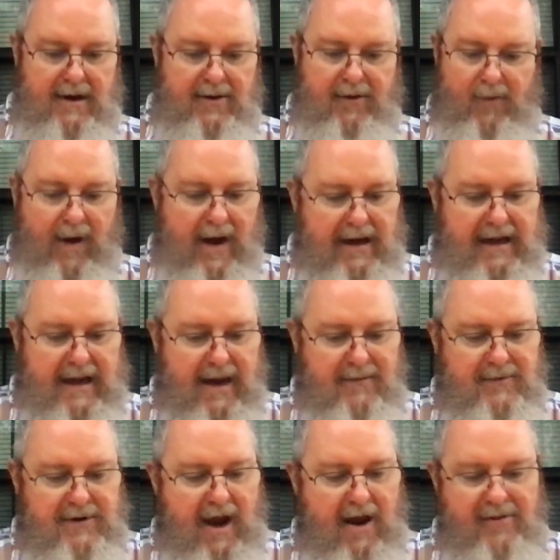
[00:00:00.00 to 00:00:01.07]
The rain
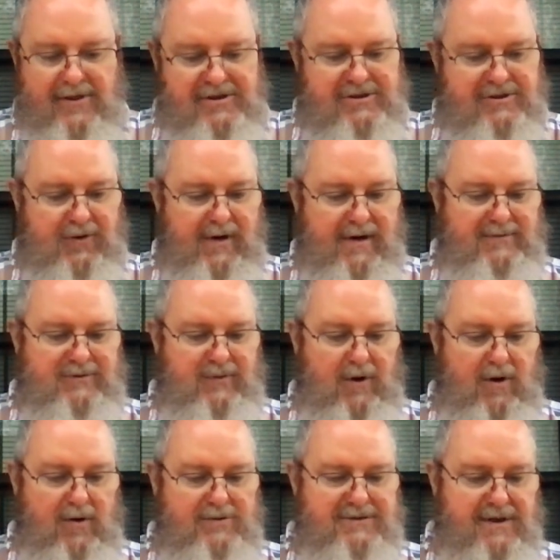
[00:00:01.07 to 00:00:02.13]
came down, the streams
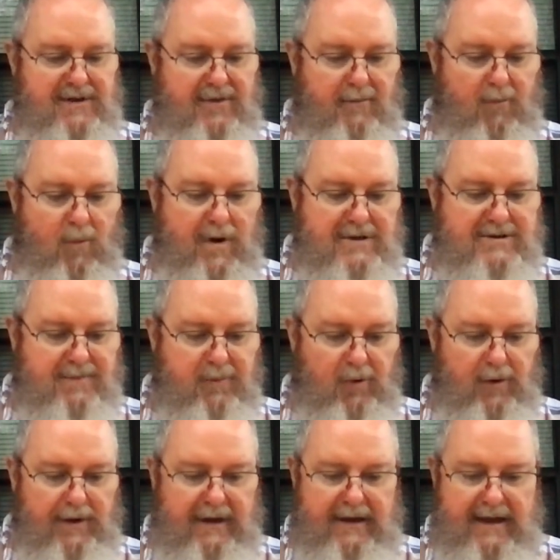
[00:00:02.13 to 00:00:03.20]
rose, and the winds
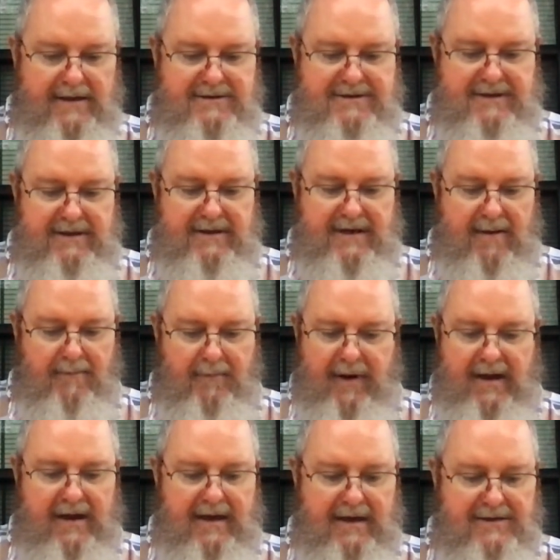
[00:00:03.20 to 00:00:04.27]
blew against it and
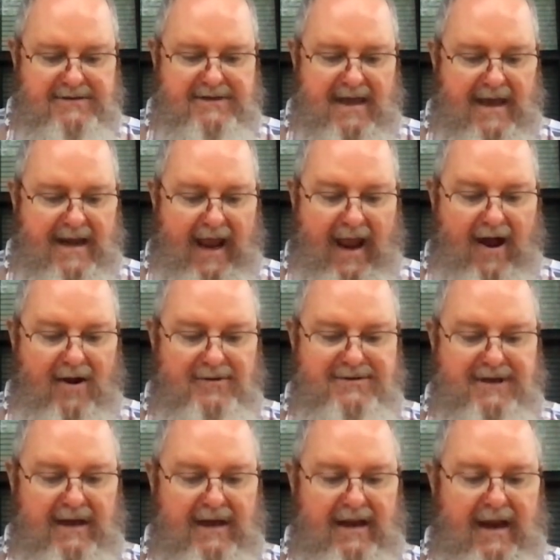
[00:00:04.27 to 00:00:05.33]
beat against that
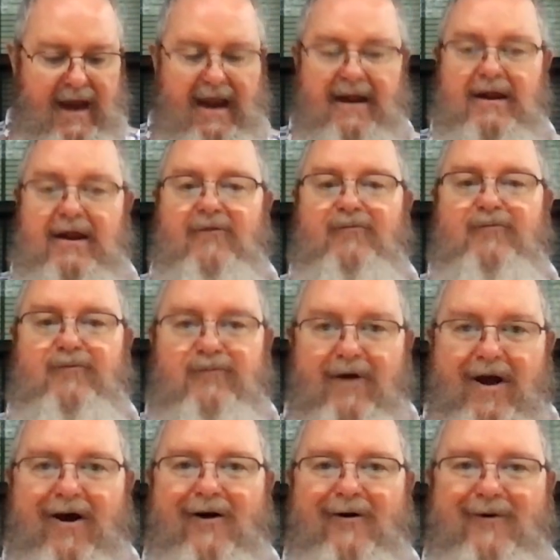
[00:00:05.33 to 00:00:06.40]
house, and it
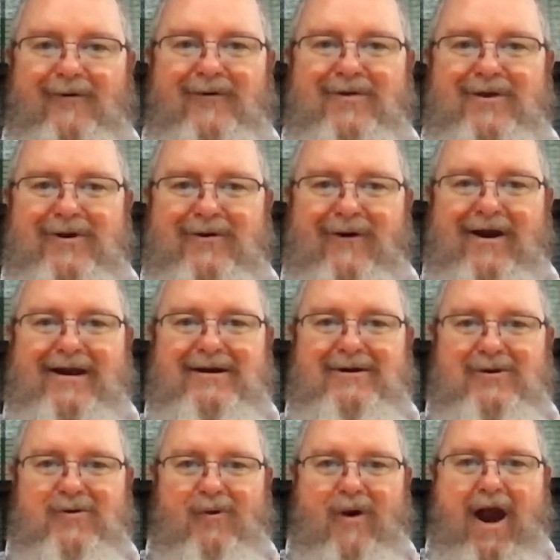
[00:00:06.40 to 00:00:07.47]
fell with a
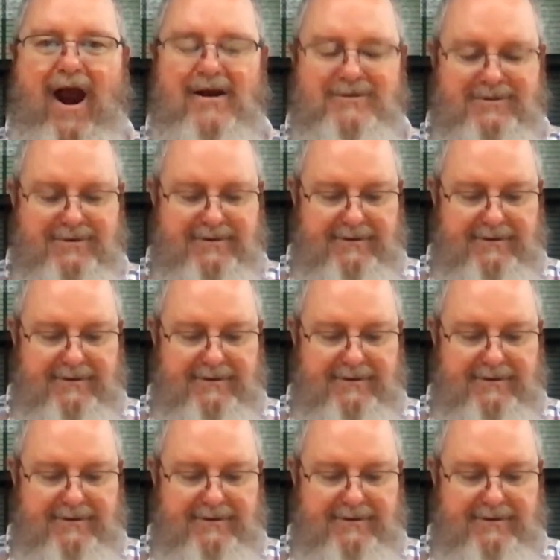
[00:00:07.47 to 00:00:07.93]
great crash.